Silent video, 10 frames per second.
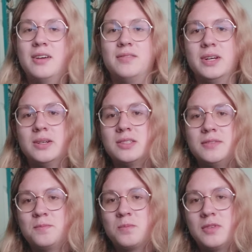of
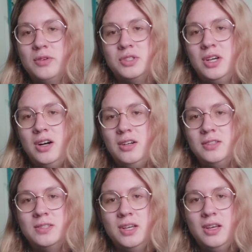lyrics for
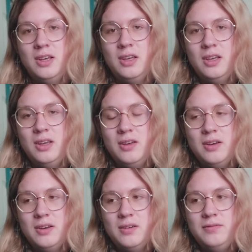songs,
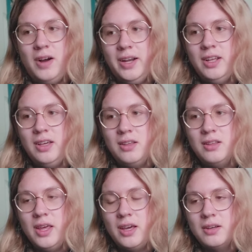finding
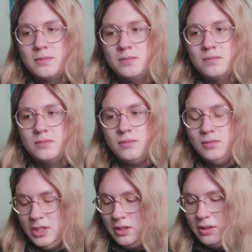like
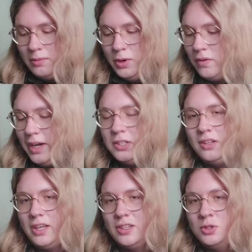the
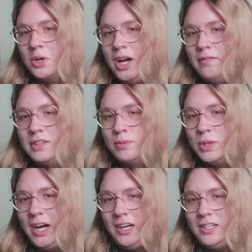motivation, like the drive to
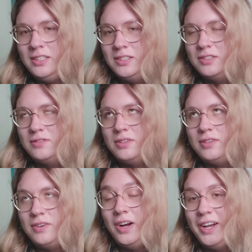practice,
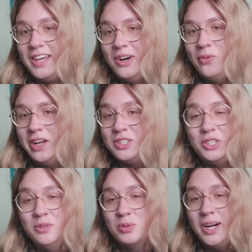finding out what
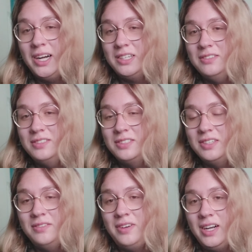to practice
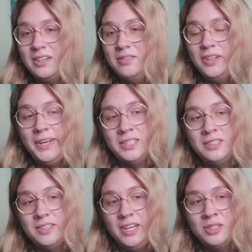effectively.
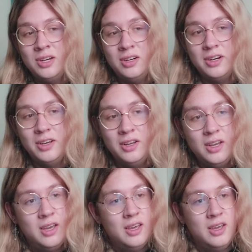It's hard.
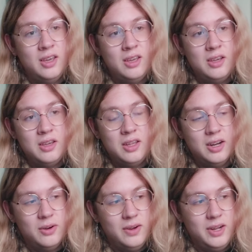You
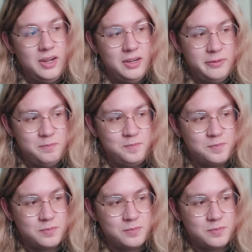know, um,